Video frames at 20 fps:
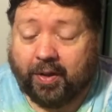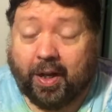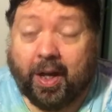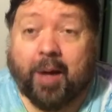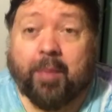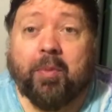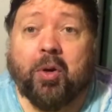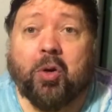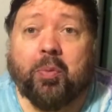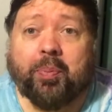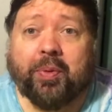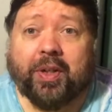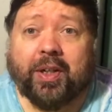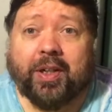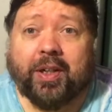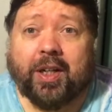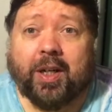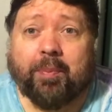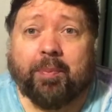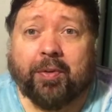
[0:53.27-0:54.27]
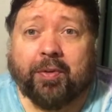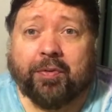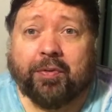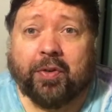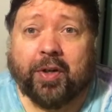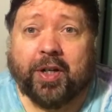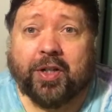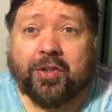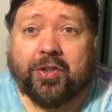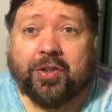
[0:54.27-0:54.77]
I'm opening up a
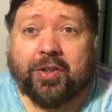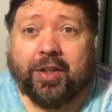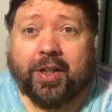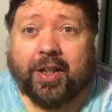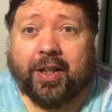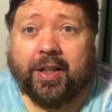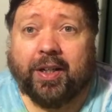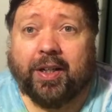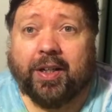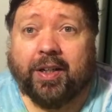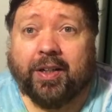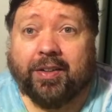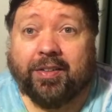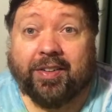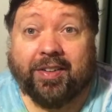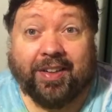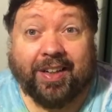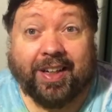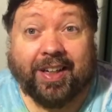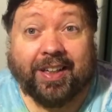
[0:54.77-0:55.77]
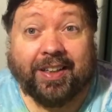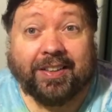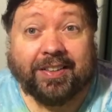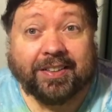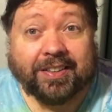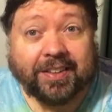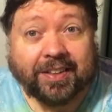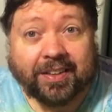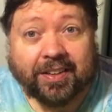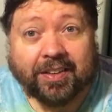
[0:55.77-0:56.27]
fresh tin
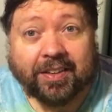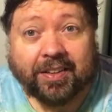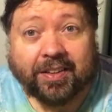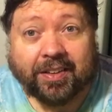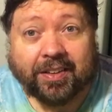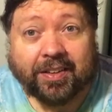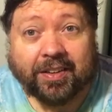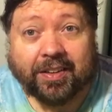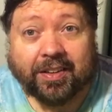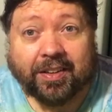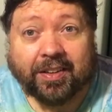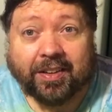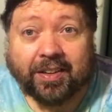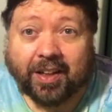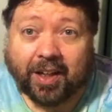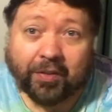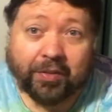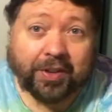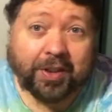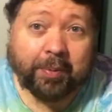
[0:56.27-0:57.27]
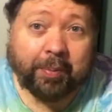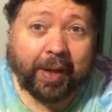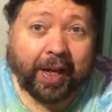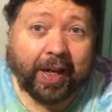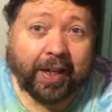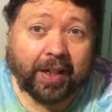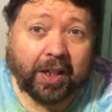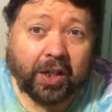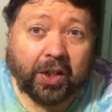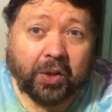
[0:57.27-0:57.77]
tonight of a
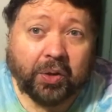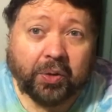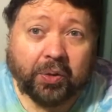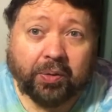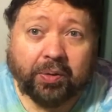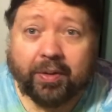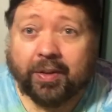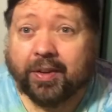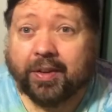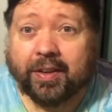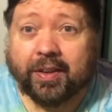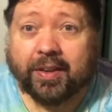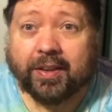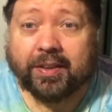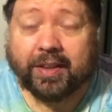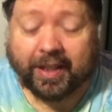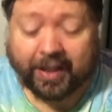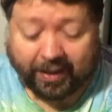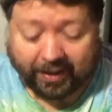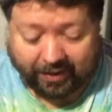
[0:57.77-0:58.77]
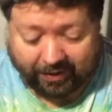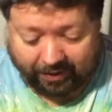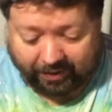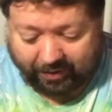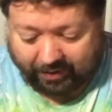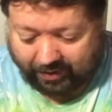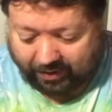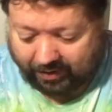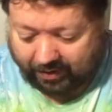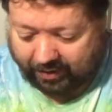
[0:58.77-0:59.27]
tobacco that
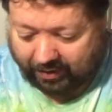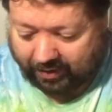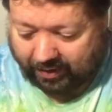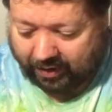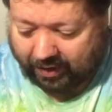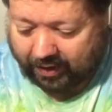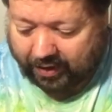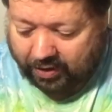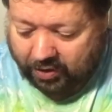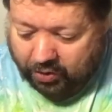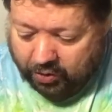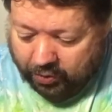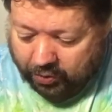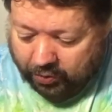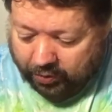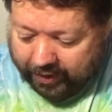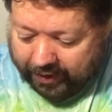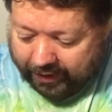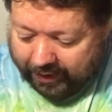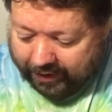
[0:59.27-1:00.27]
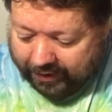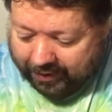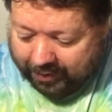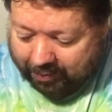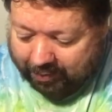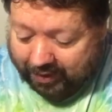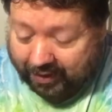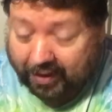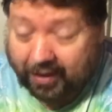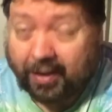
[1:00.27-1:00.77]
intrigues
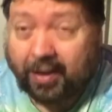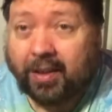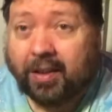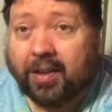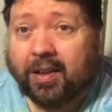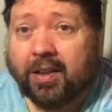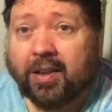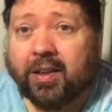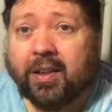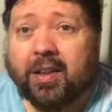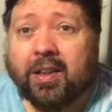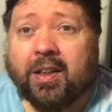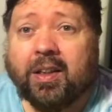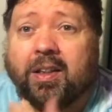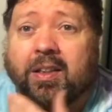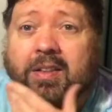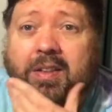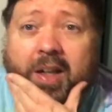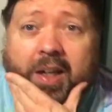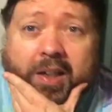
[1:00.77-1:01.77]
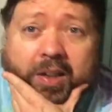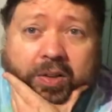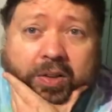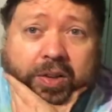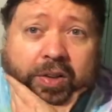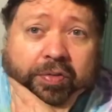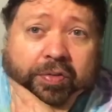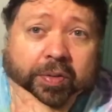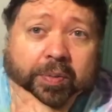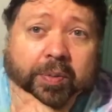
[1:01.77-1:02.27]
me, not
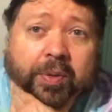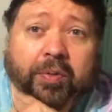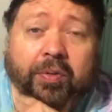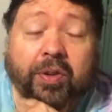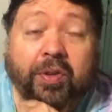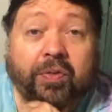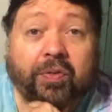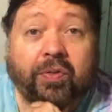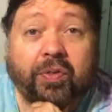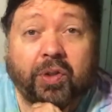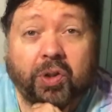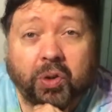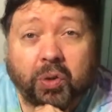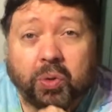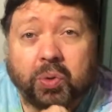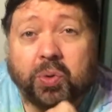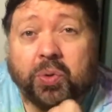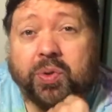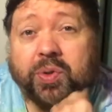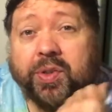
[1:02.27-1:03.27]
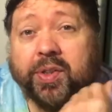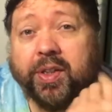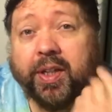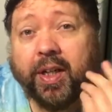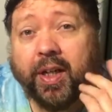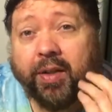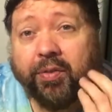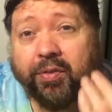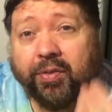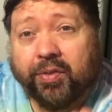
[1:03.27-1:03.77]
only from the reviews that I've